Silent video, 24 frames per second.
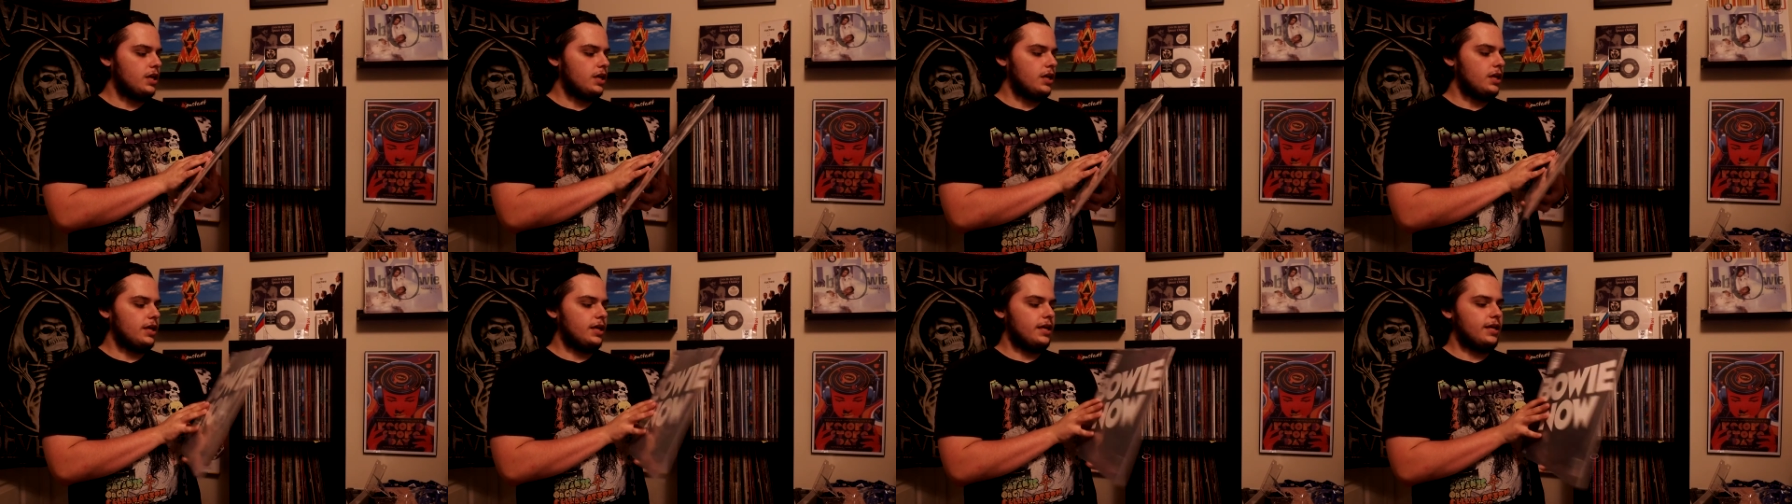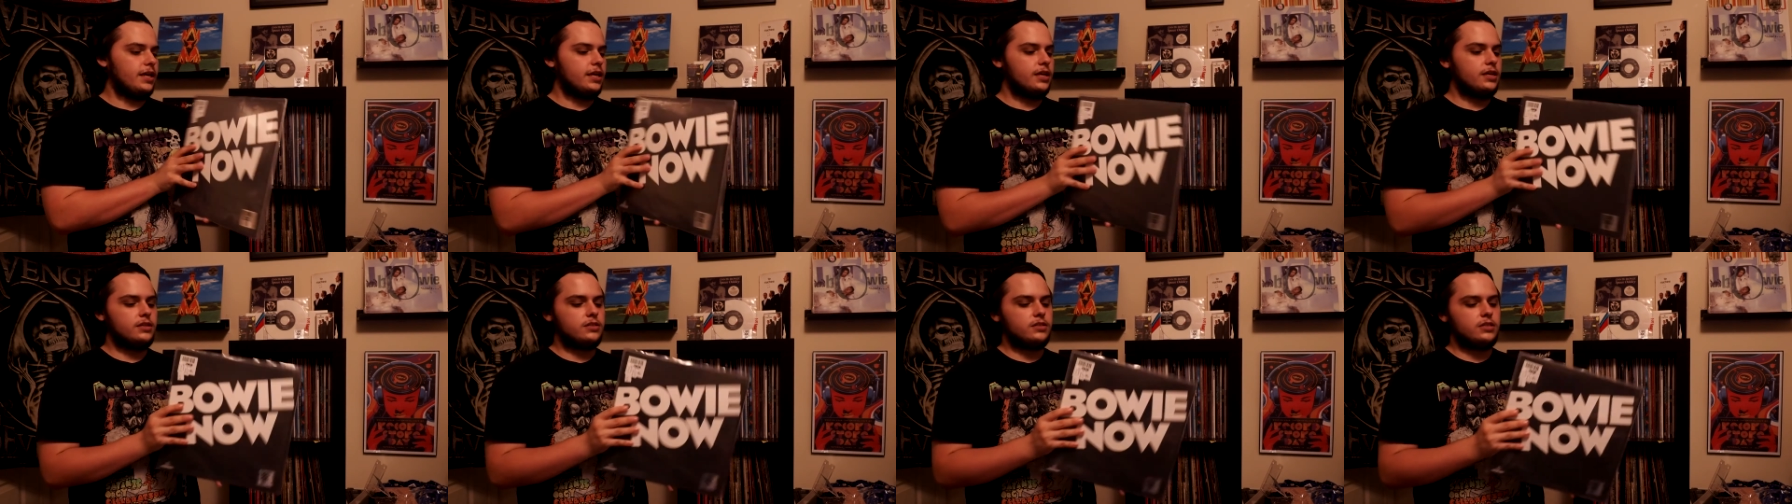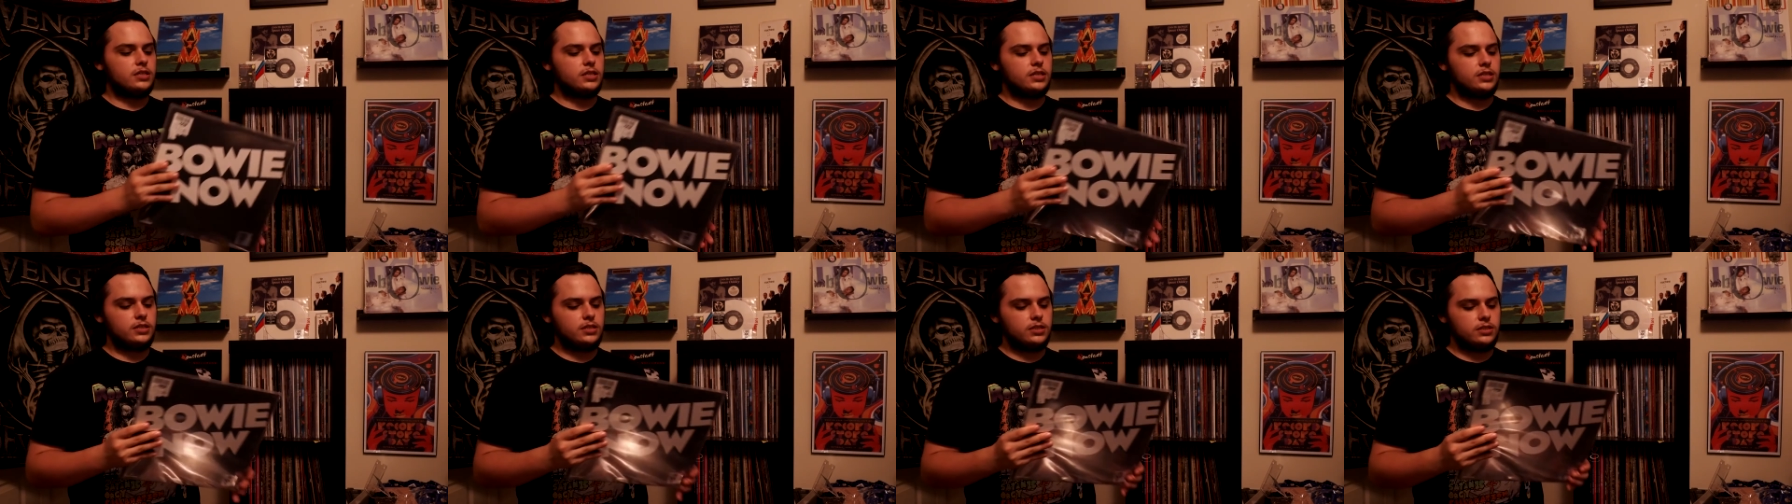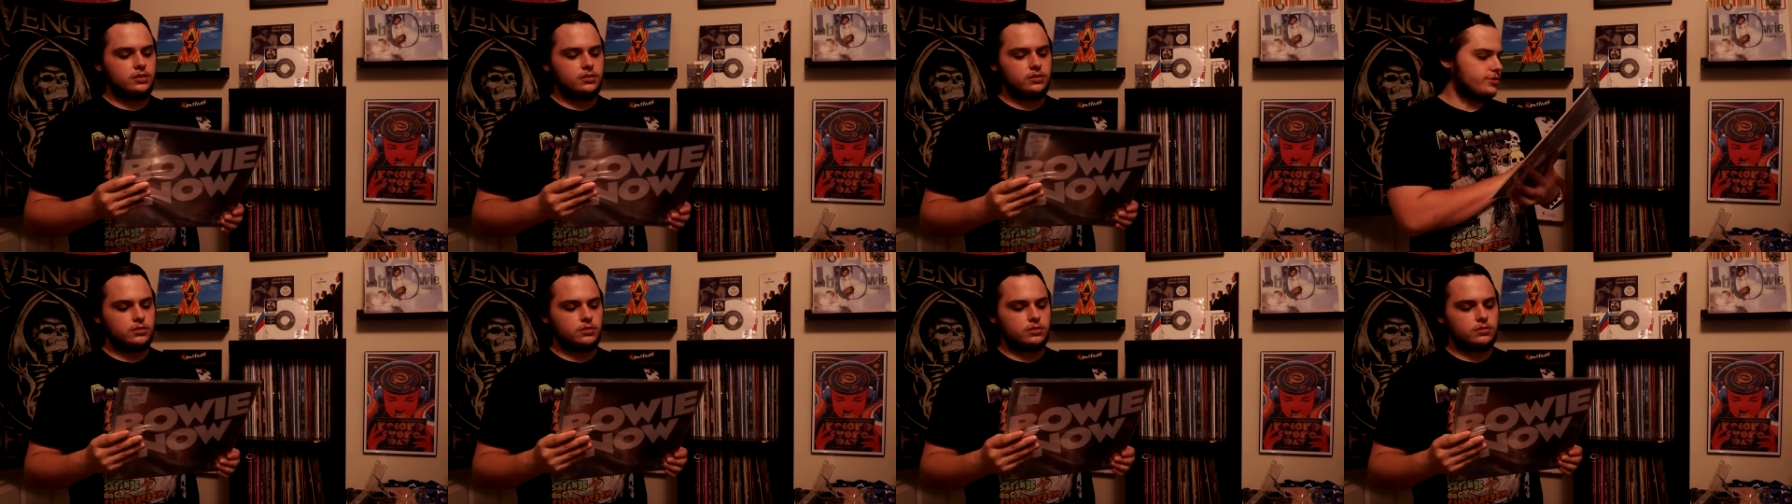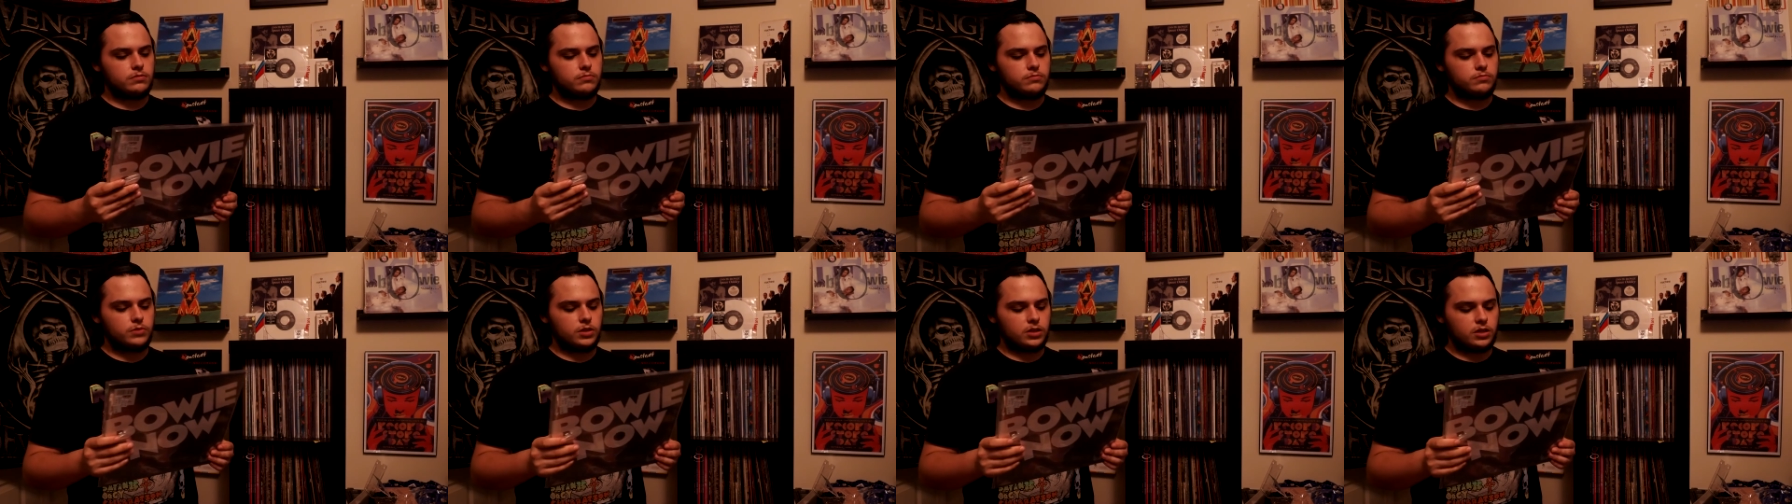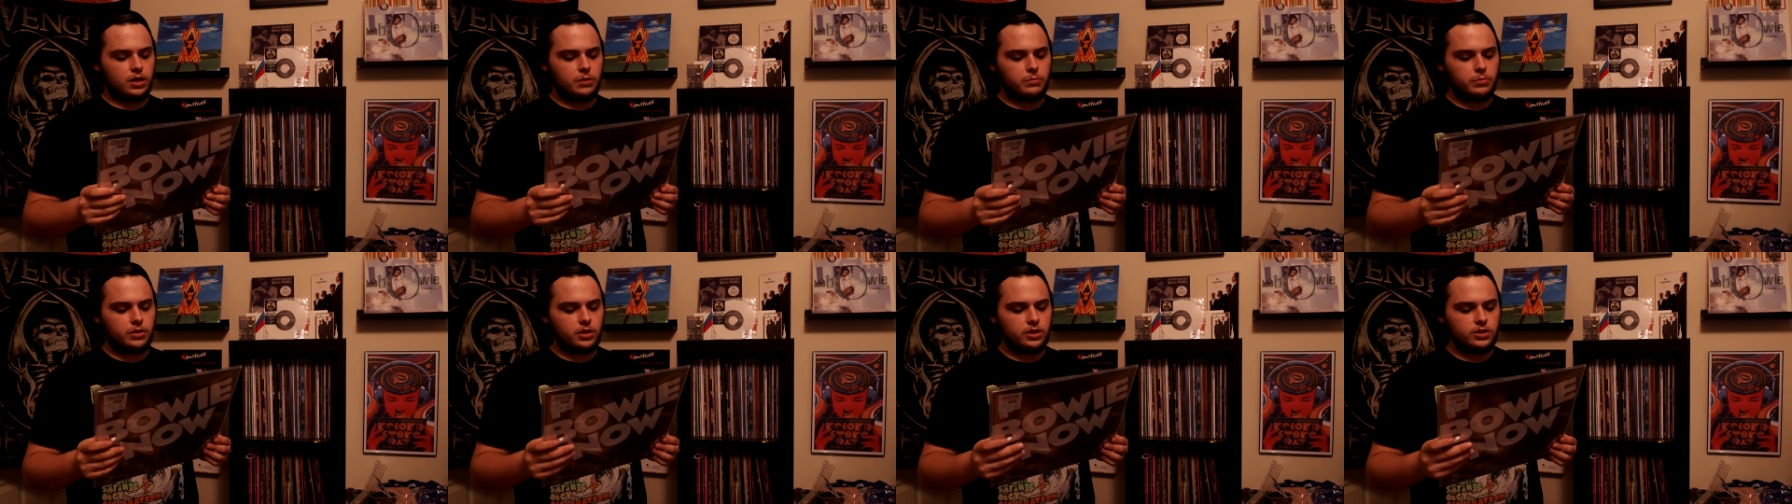And it is a
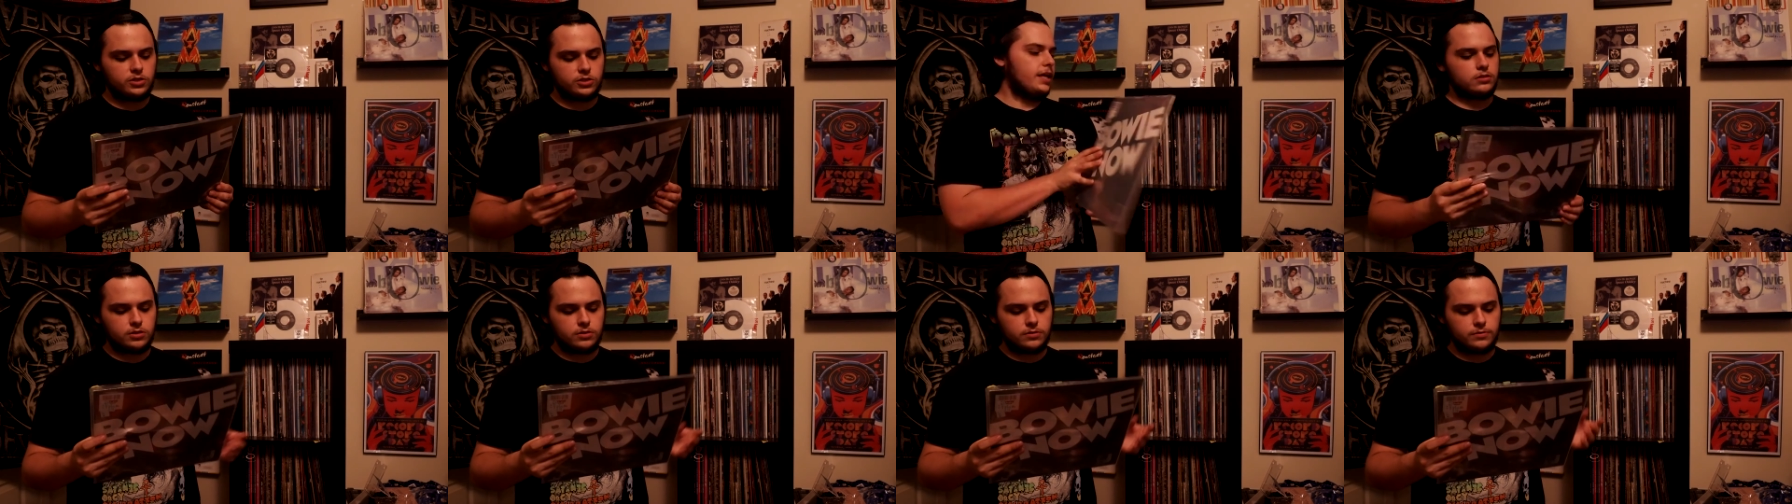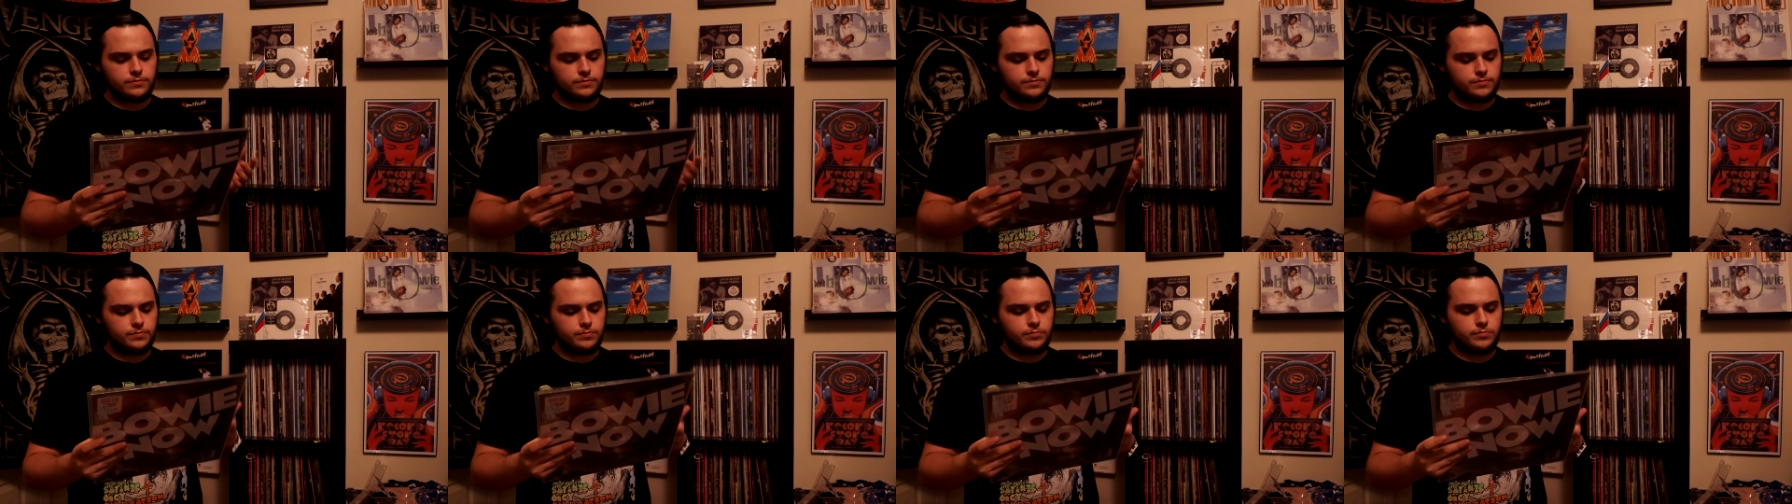compilation of